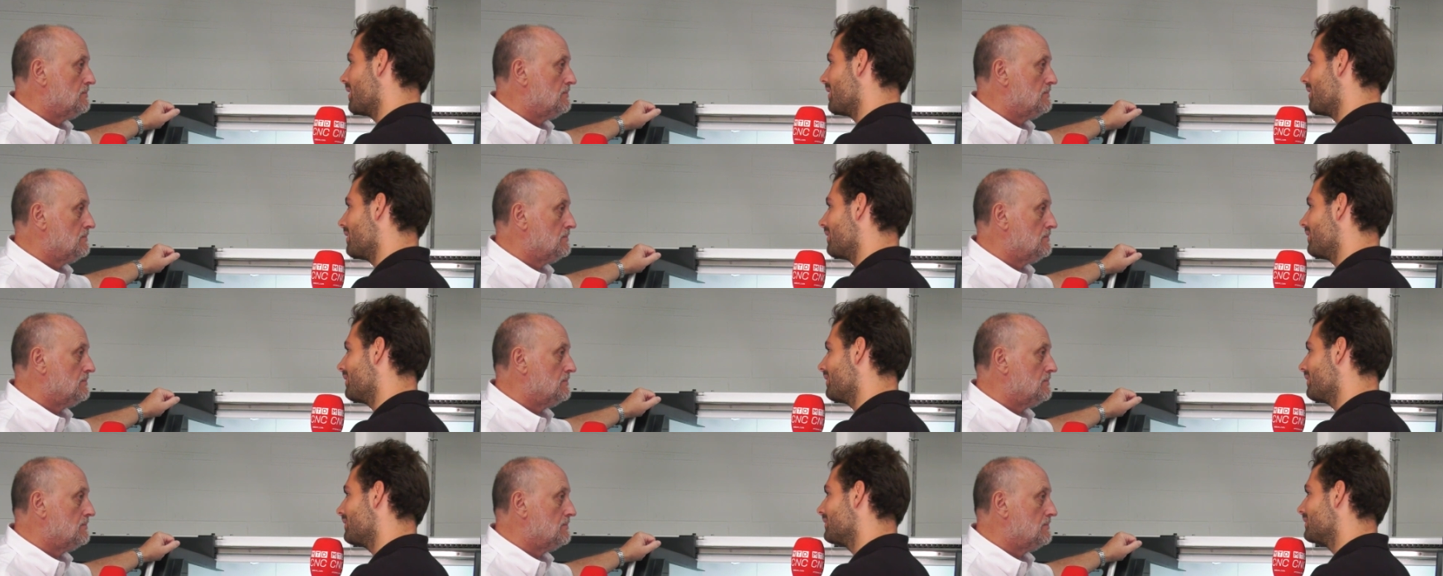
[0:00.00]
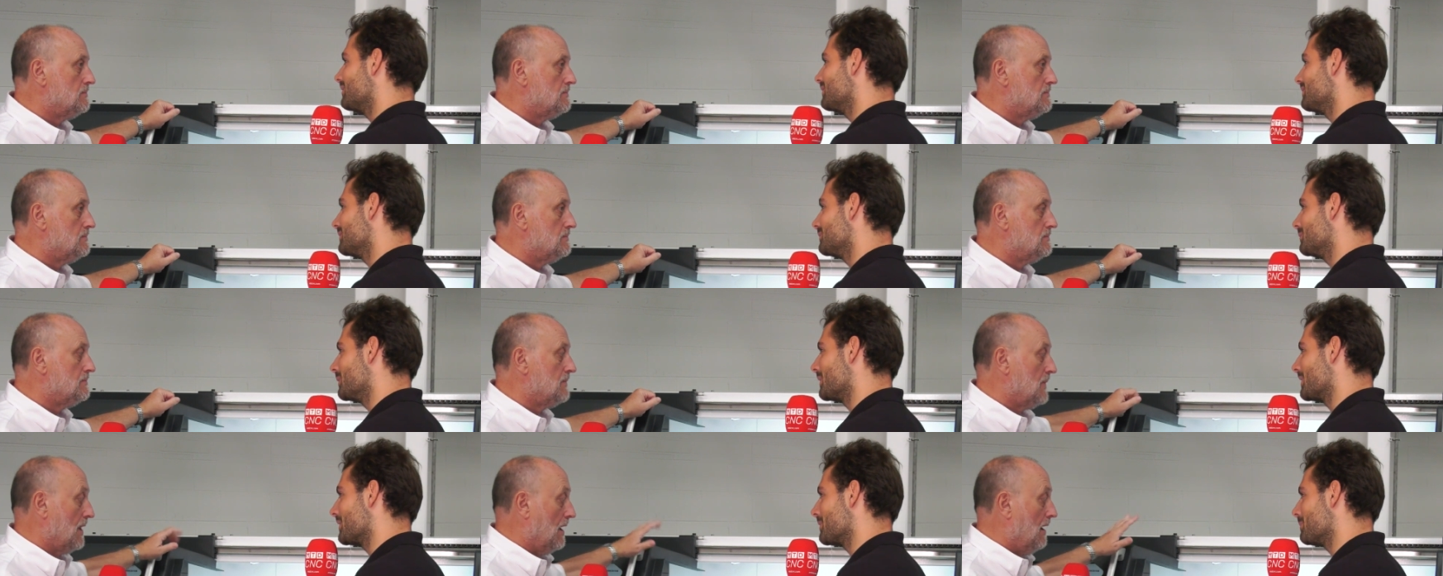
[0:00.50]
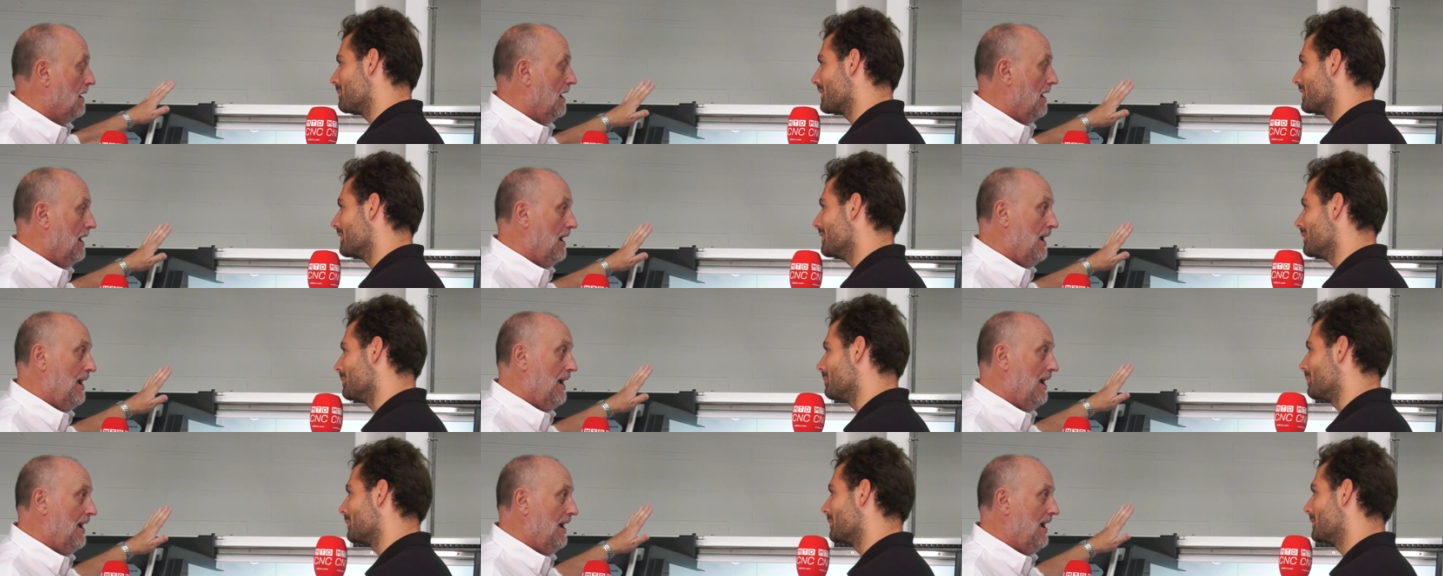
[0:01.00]
Speaker 1: Uh, when can they pick it
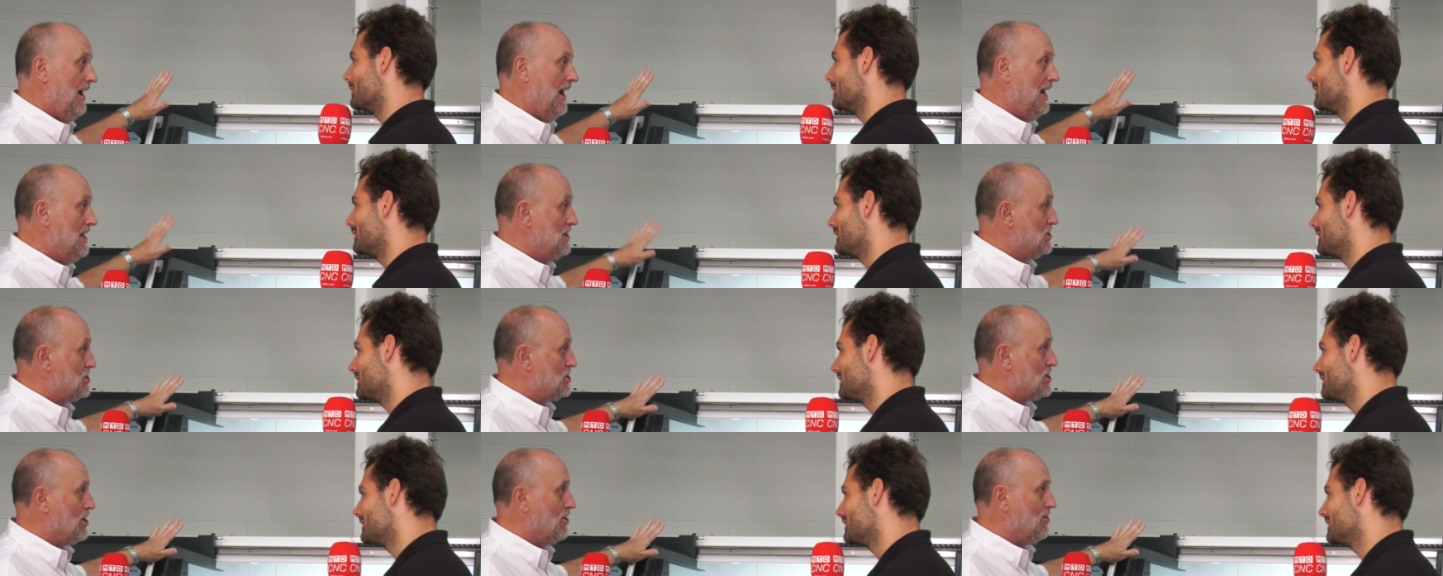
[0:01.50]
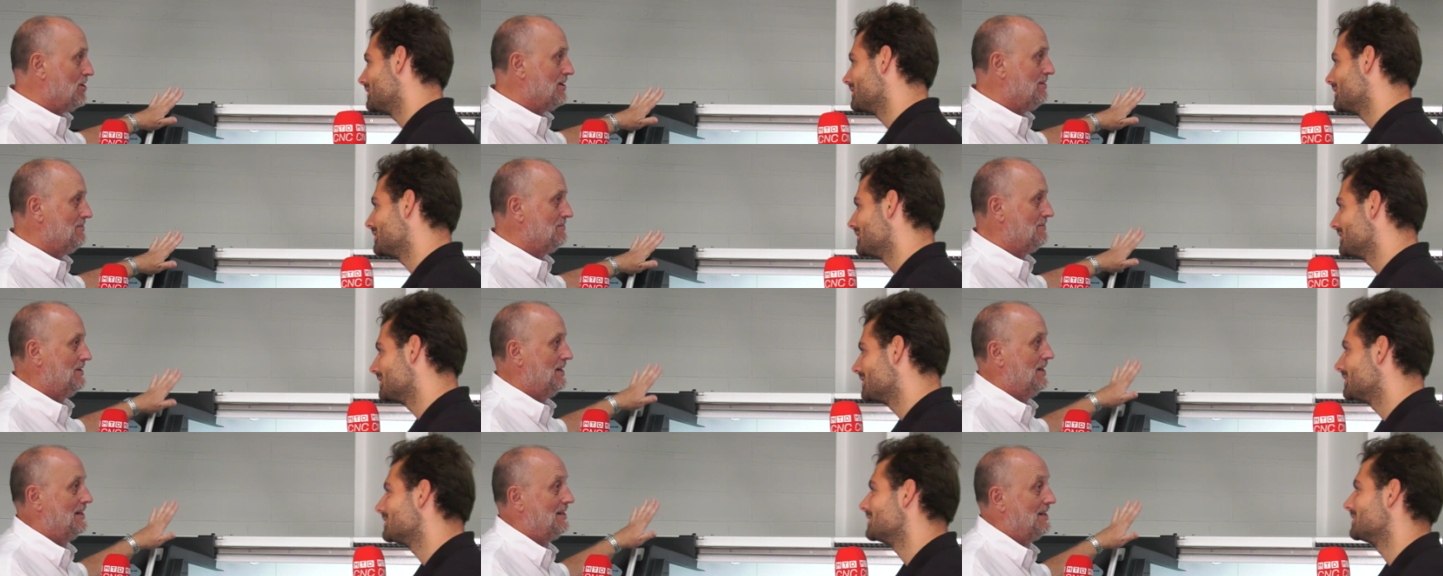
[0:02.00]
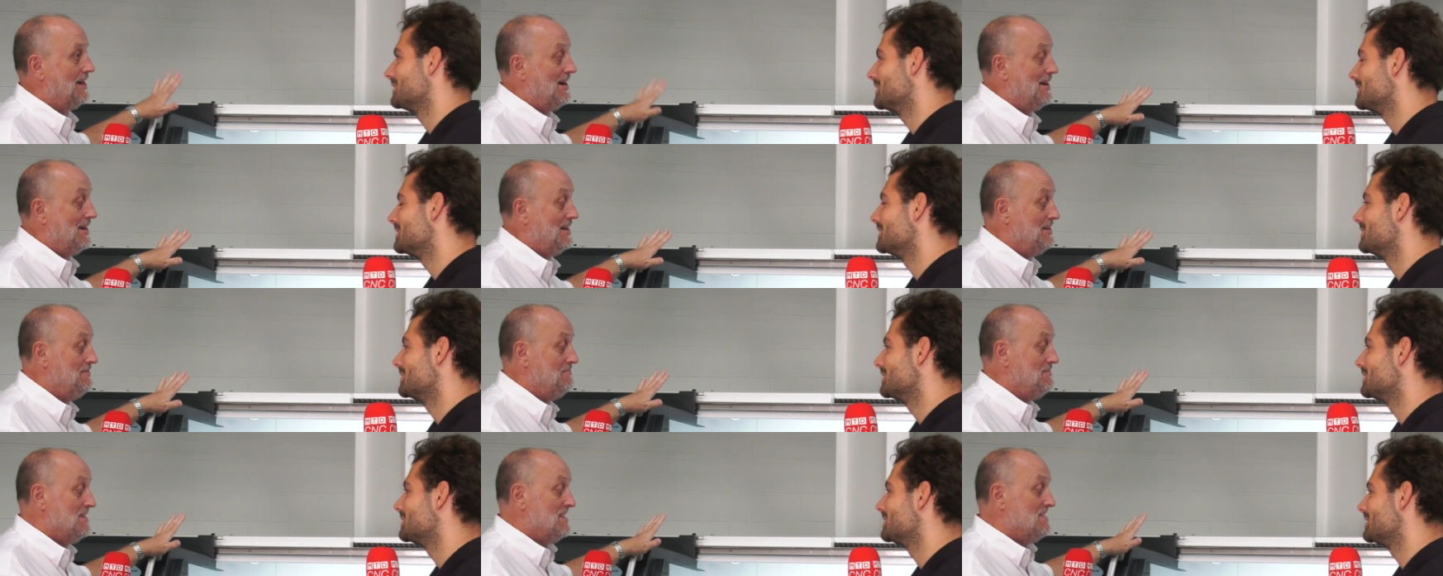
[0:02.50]
up? In stock,
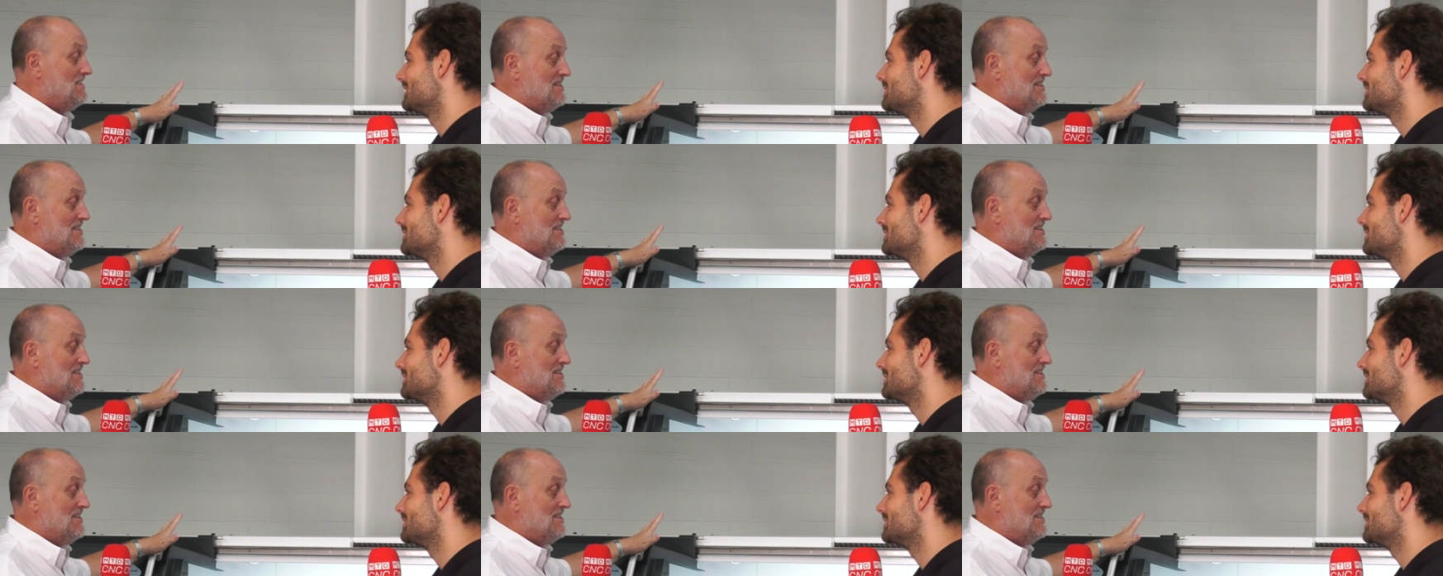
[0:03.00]
again,